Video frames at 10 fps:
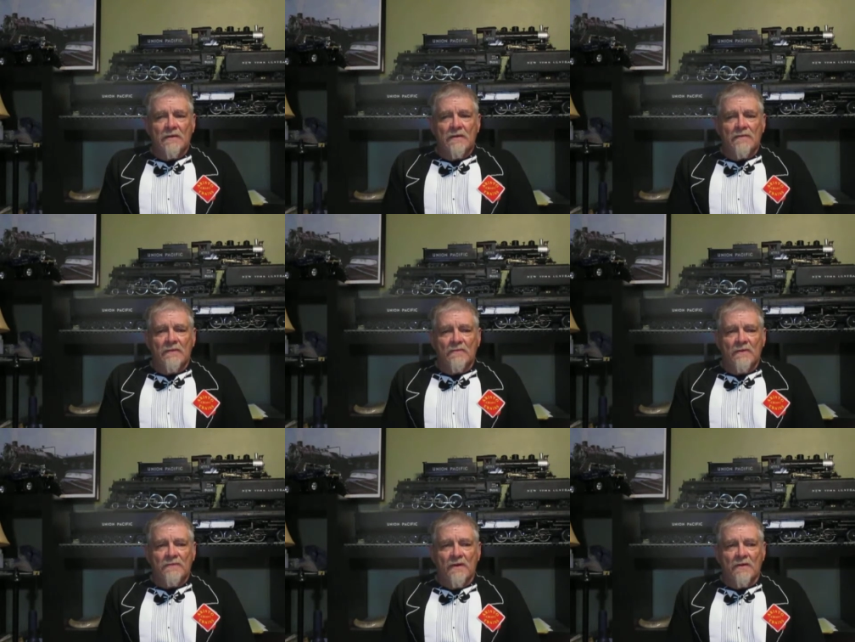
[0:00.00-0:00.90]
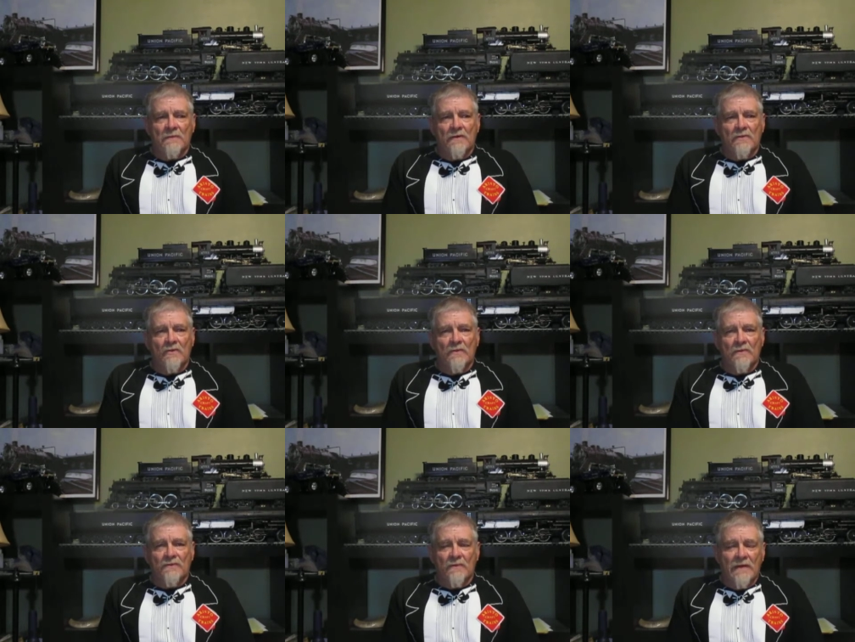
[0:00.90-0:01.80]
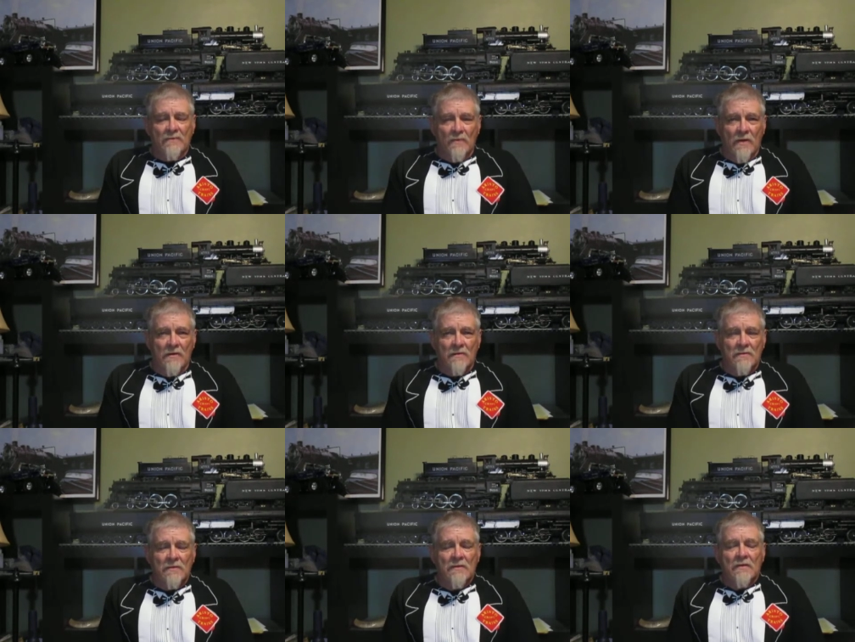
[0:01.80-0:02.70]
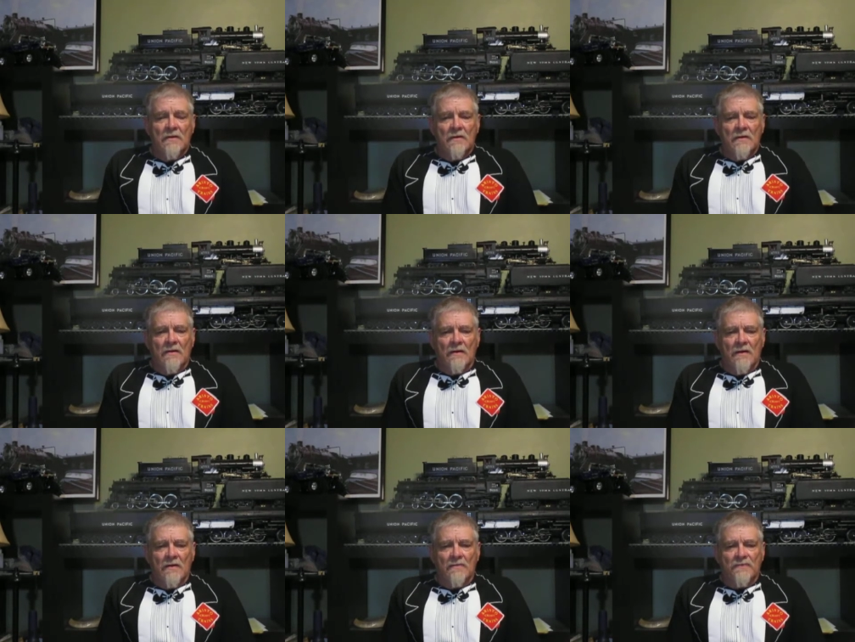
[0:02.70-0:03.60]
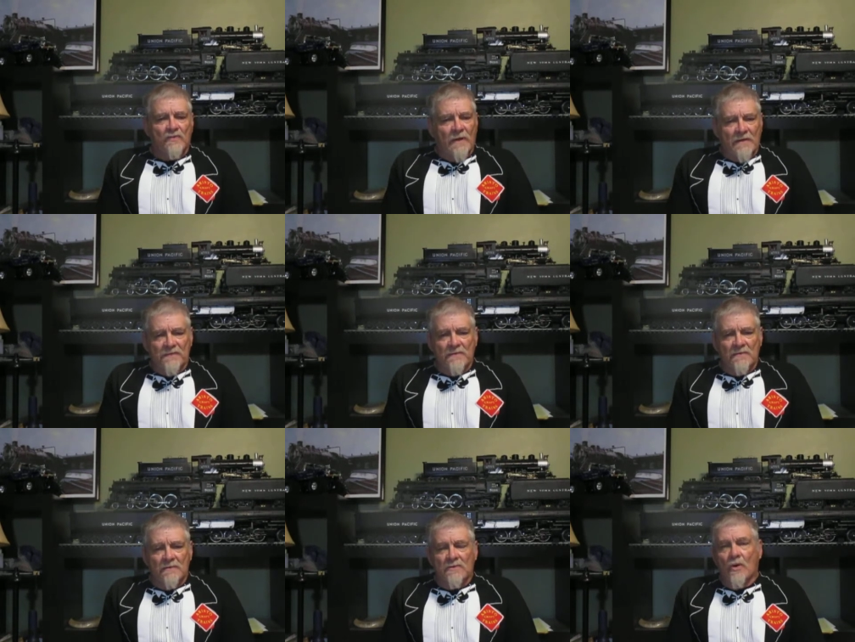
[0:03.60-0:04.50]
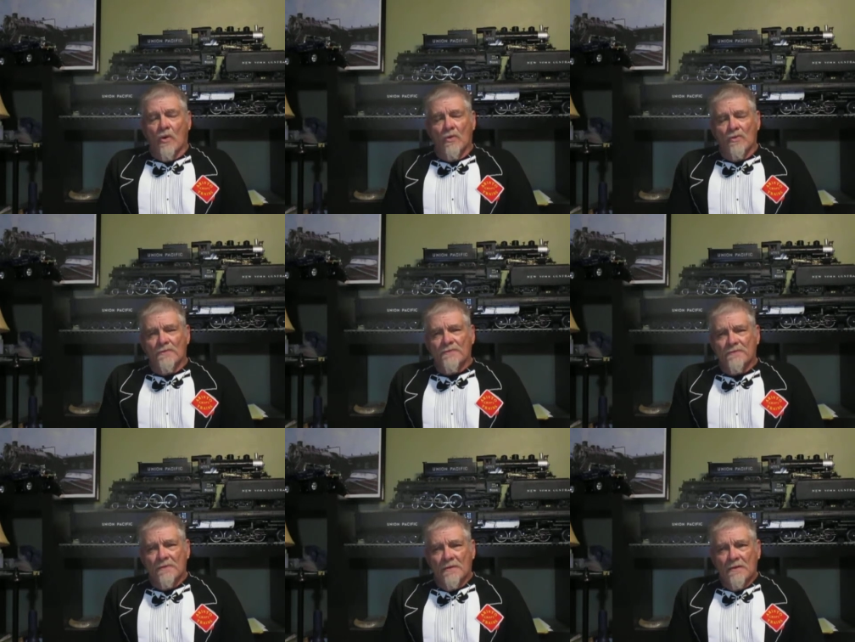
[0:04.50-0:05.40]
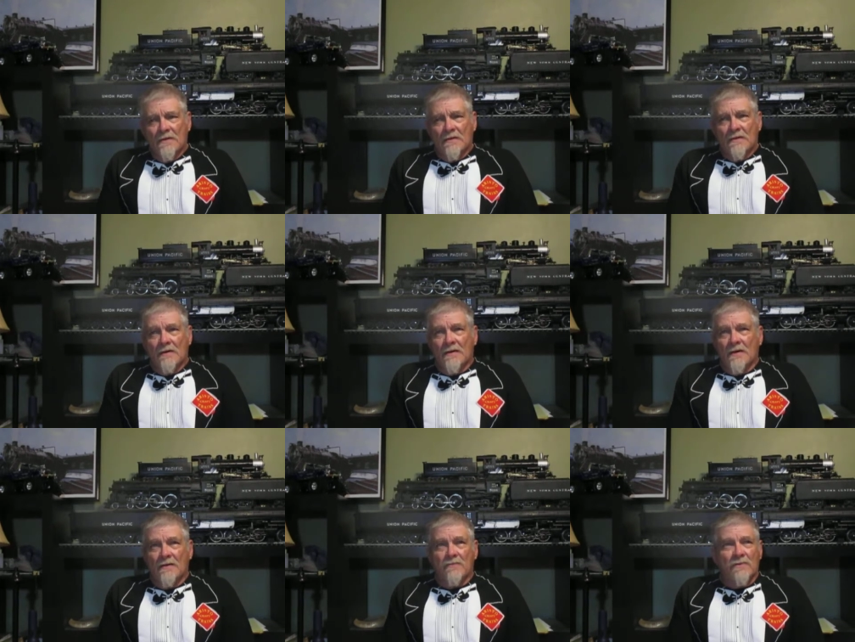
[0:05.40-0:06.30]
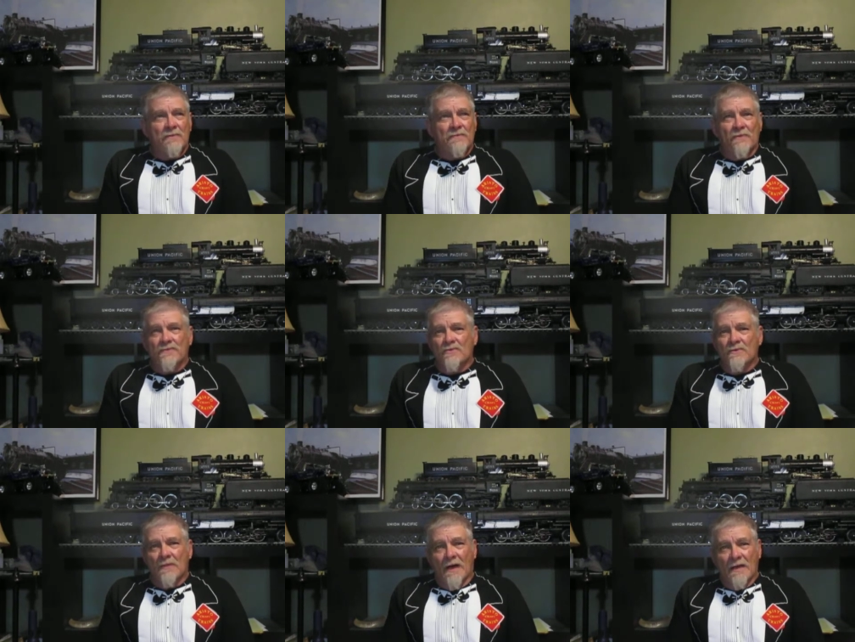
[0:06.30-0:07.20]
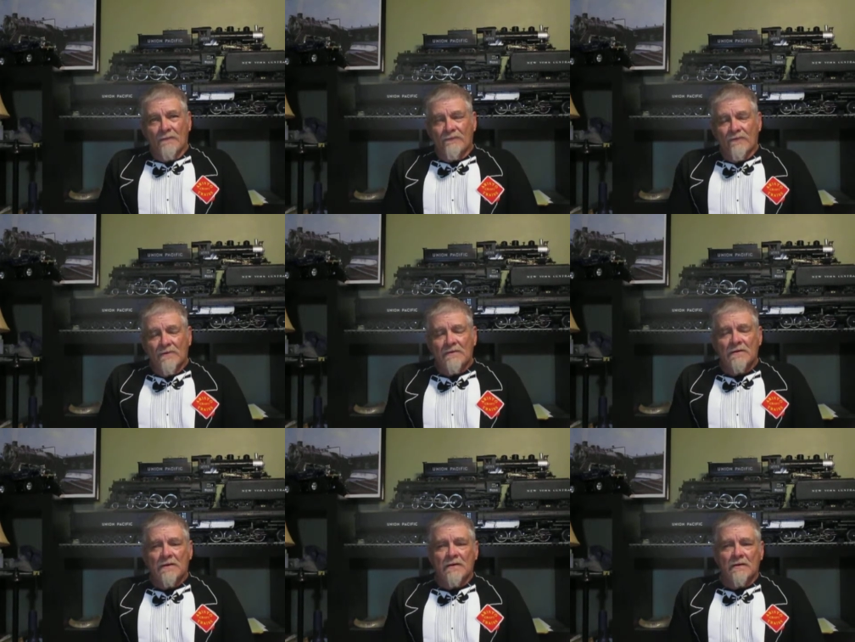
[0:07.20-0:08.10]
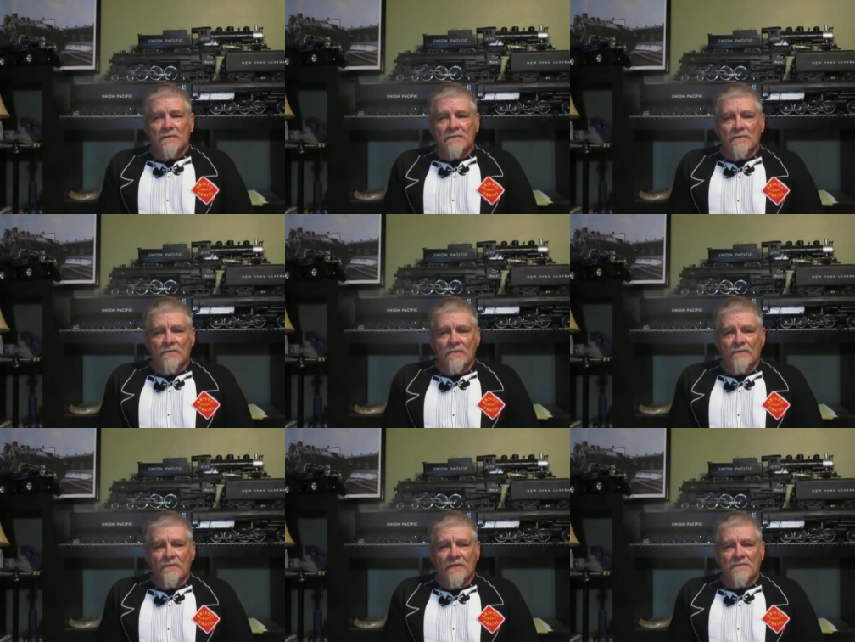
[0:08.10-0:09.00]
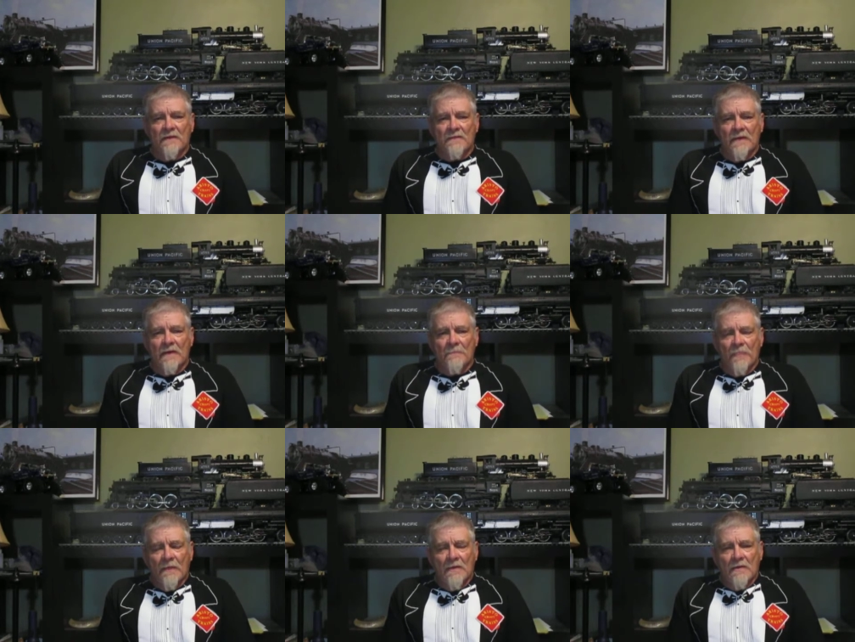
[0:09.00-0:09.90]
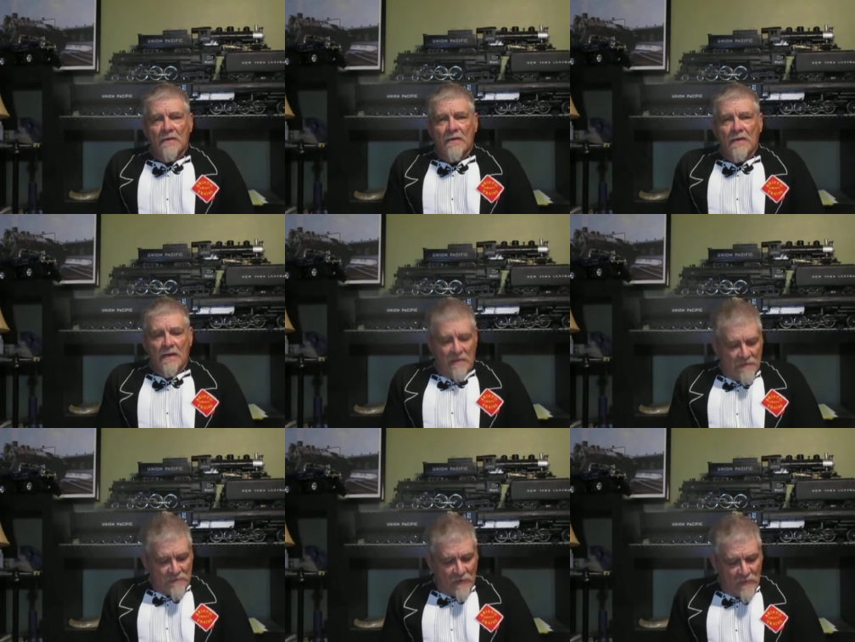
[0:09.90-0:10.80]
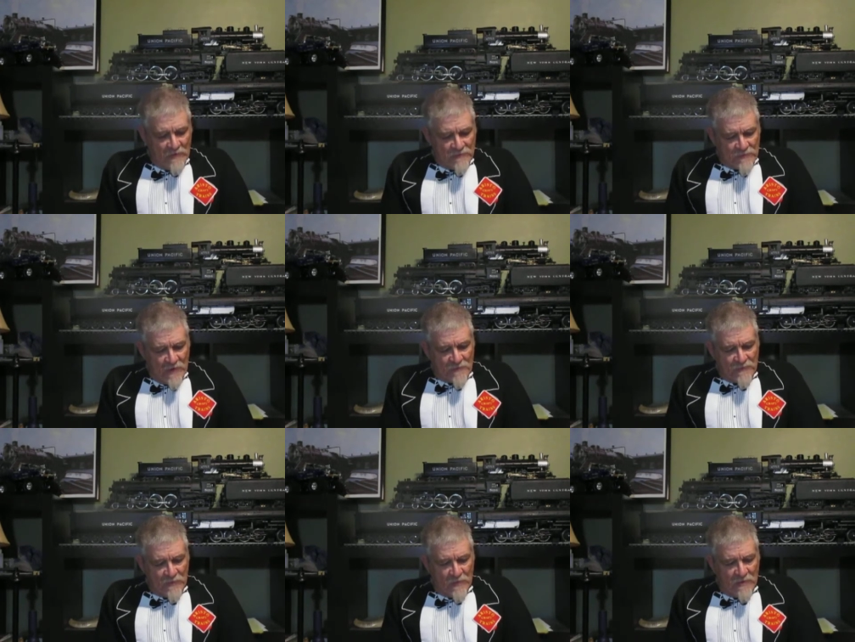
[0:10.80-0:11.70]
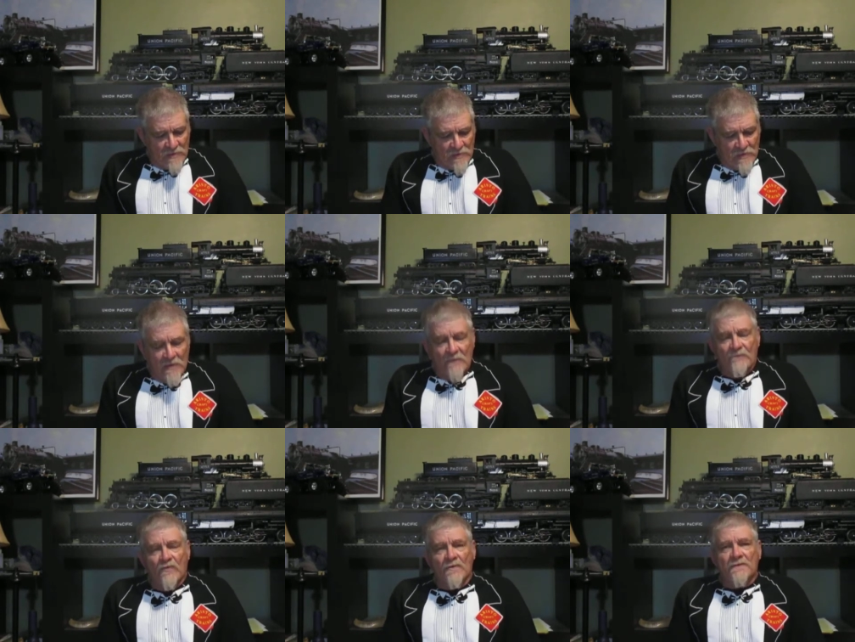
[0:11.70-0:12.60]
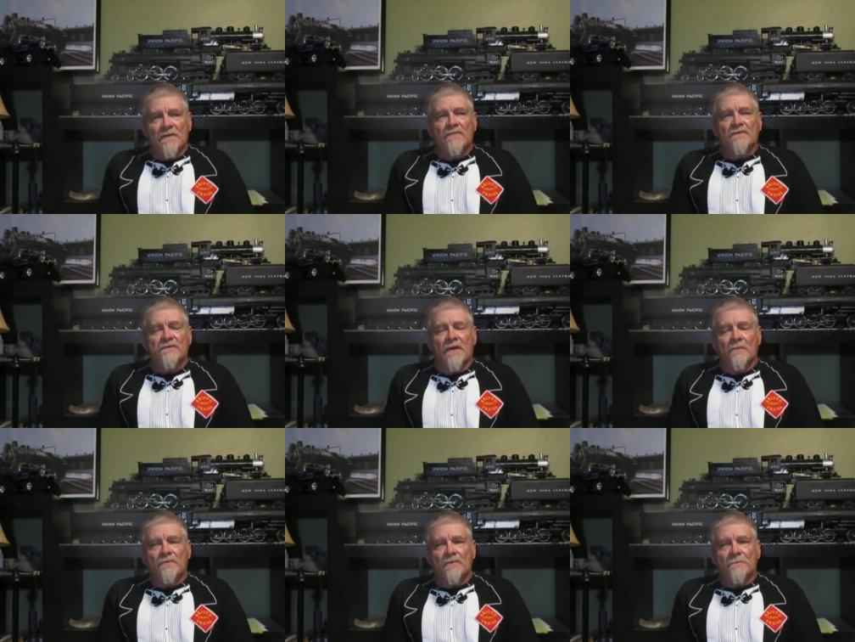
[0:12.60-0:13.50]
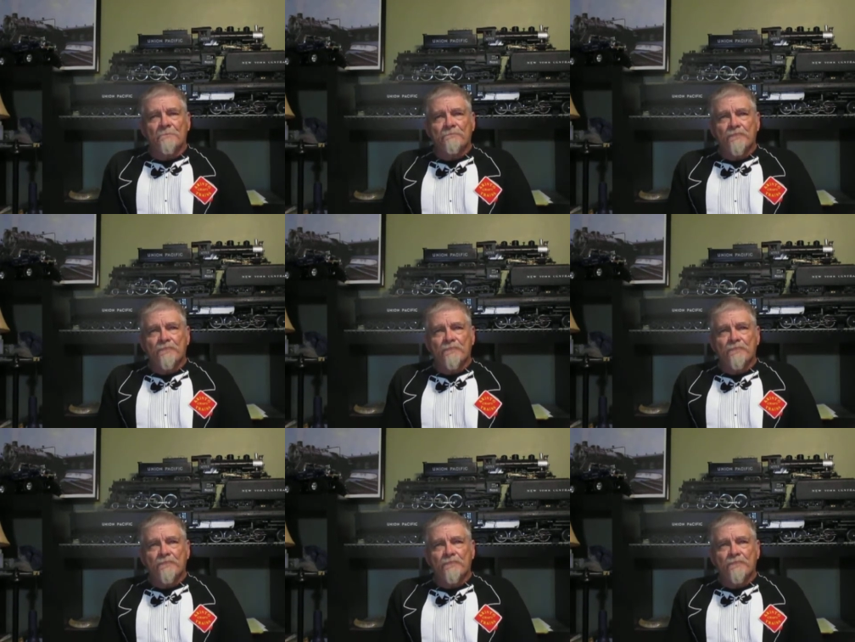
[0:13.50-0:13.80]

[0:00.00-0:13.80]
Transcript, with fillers: and then we talk about knowing what's right and wrong, uh, direction, goals, uh, what are we supposed to do in life, uh, you know, different things like that. And as I read Joshua 14, the chapter,